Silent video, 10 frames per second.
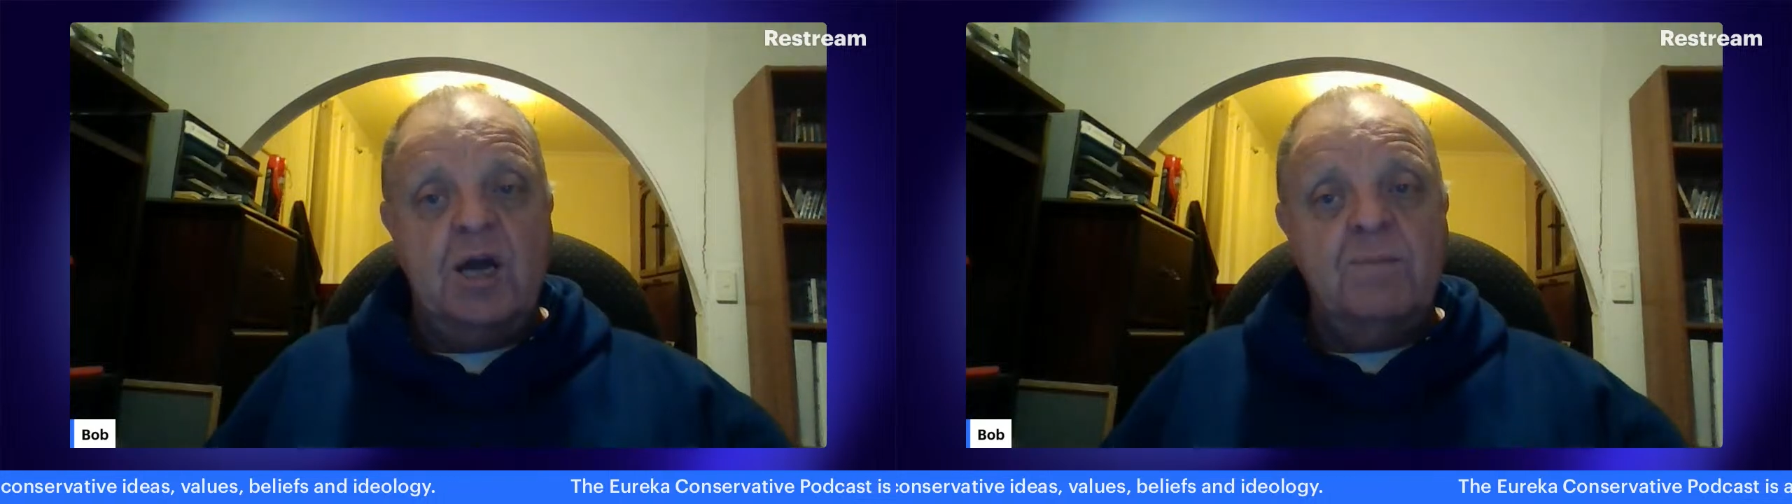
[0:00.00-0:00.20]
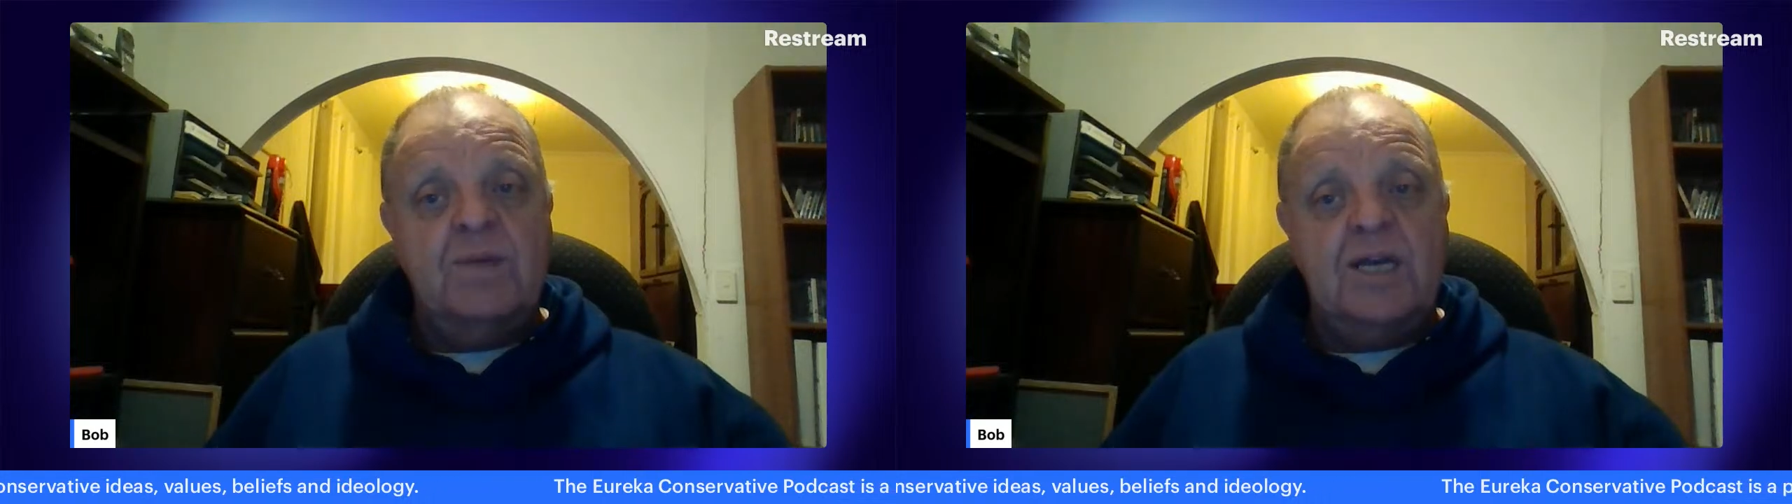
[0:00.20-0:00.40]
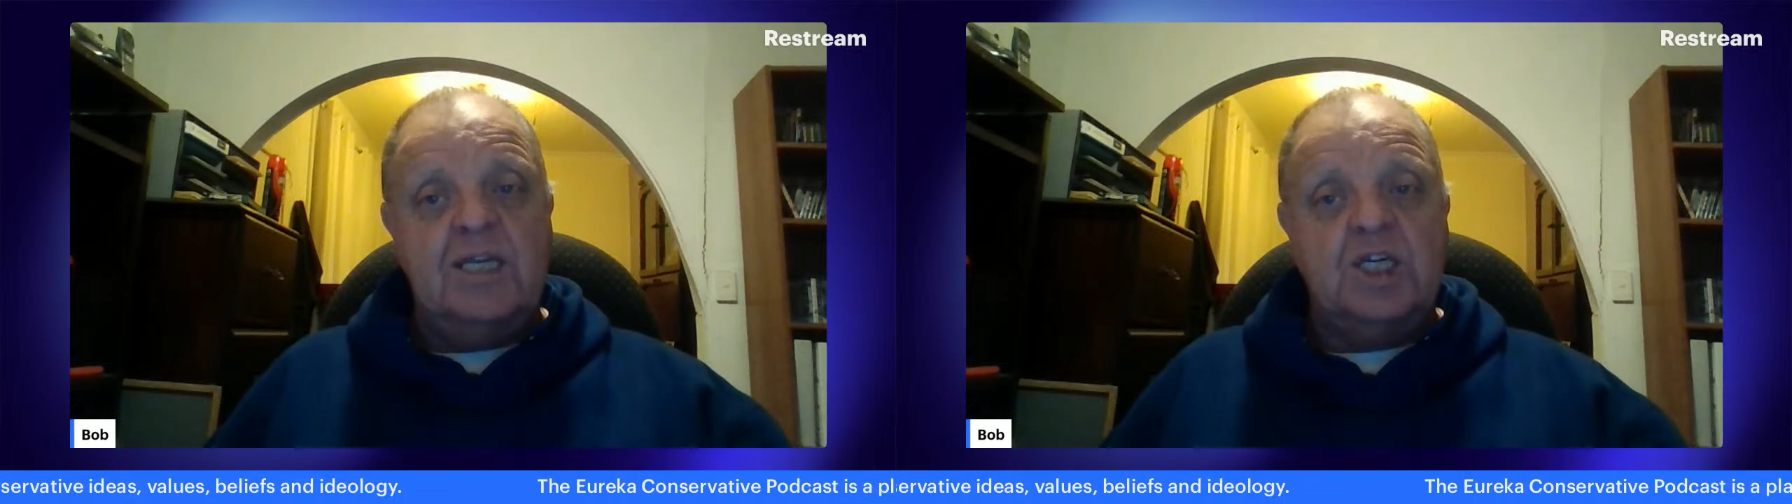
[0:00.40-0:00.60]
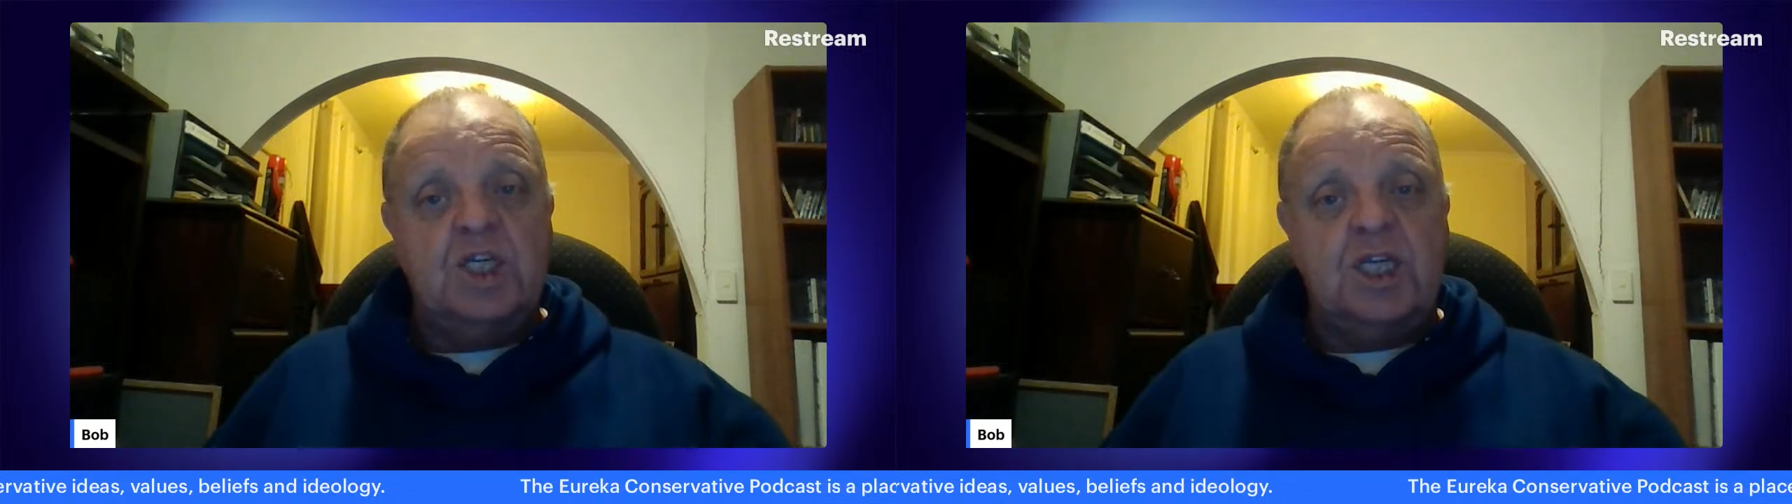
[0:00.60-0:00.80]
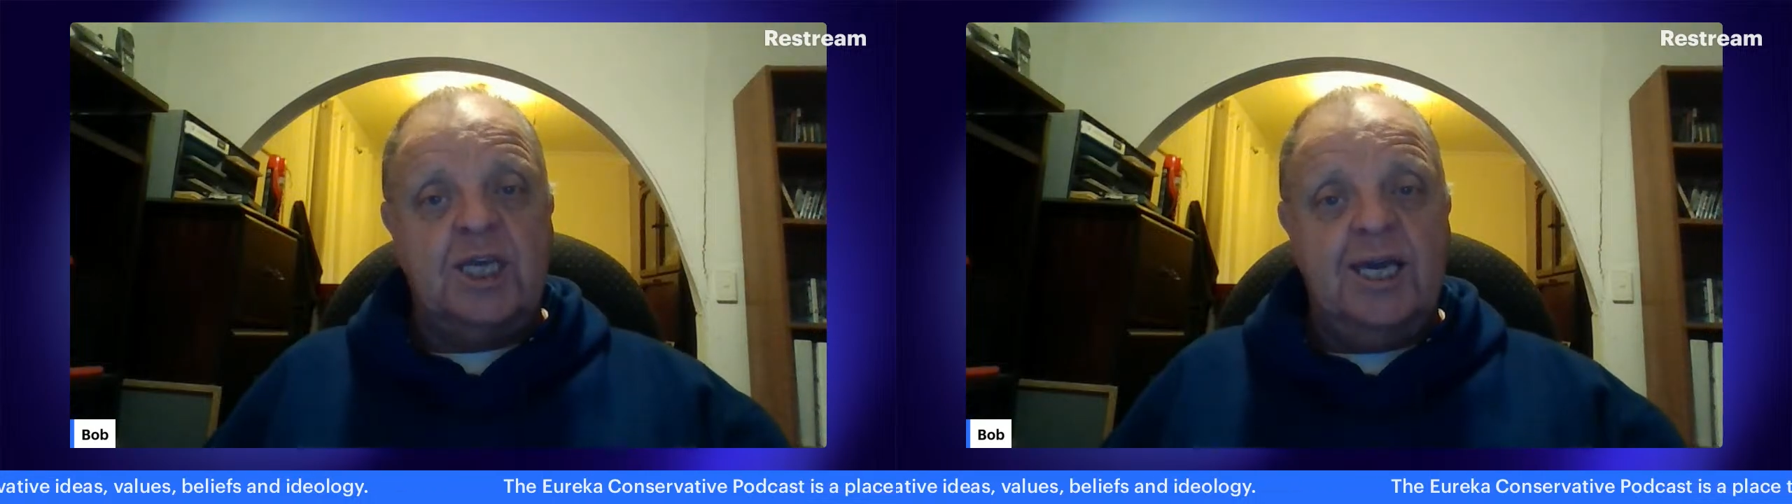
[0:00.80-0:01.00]
I'm going to
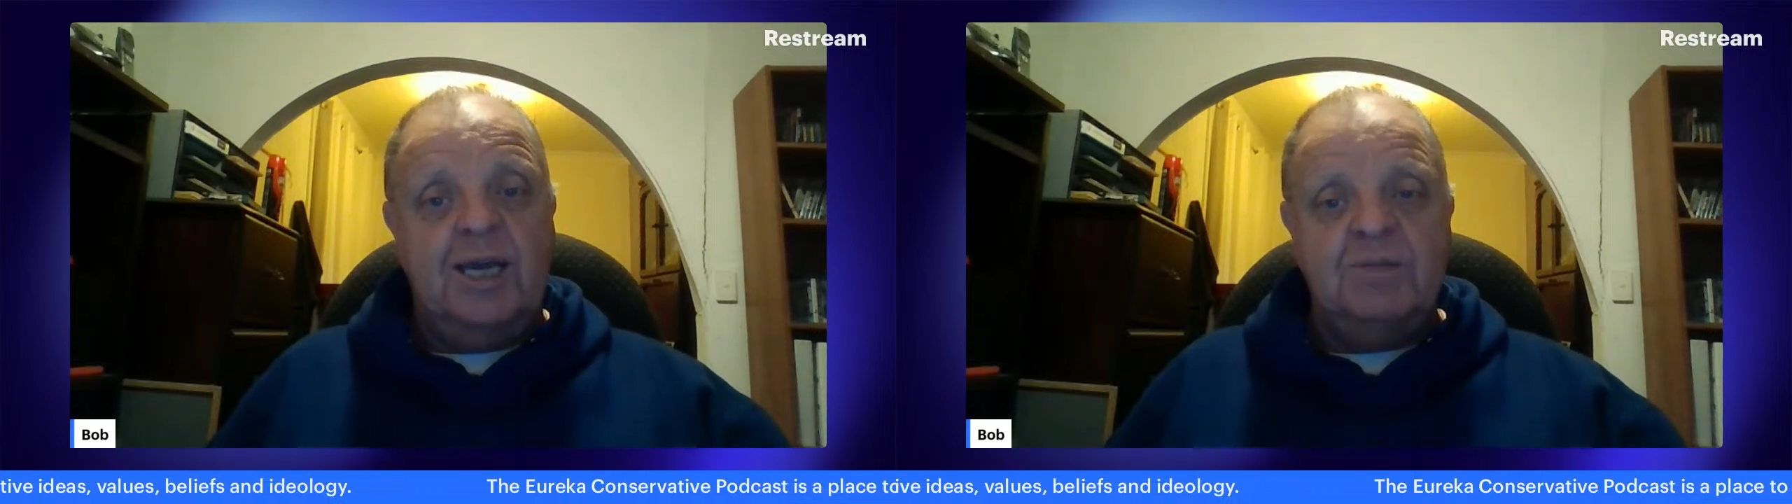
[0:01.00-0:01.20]
share.